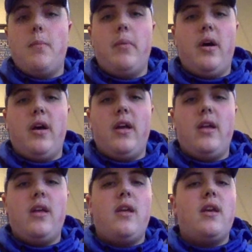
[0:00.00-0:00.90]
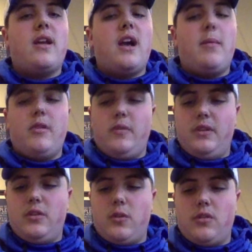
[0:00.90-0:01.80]
but common
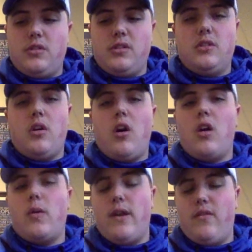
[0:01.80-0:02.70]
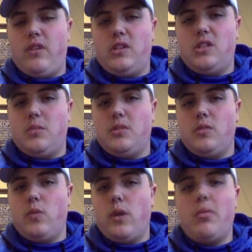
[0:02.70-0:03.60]
resources are rival in
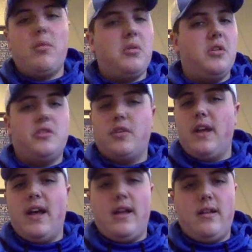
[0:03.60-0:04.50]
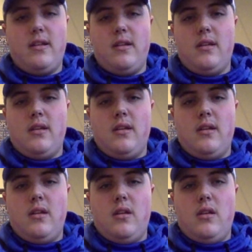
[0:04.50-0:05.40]
consumption where public goods are not.
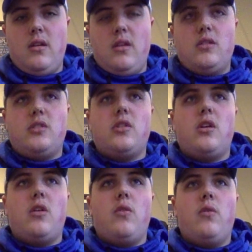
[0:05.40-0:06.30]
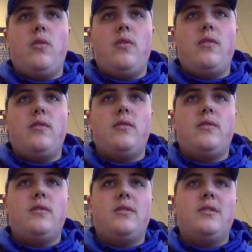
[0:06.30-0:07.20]
So
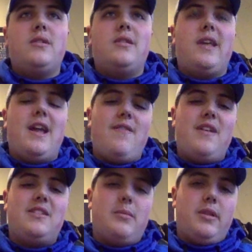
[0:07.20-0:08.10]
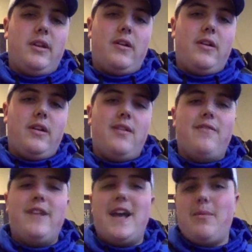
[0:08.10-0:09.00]
they have that similarity of
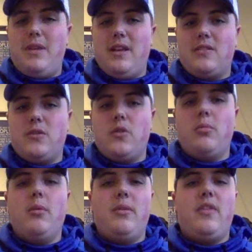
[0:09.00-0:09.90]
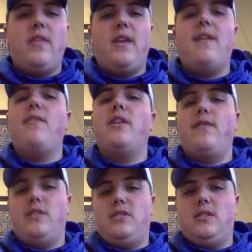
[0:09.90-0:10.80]
not being excludable, but then they have their
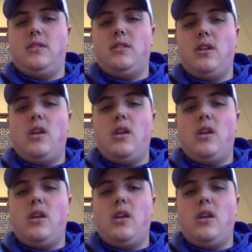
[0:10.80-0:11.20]
differences.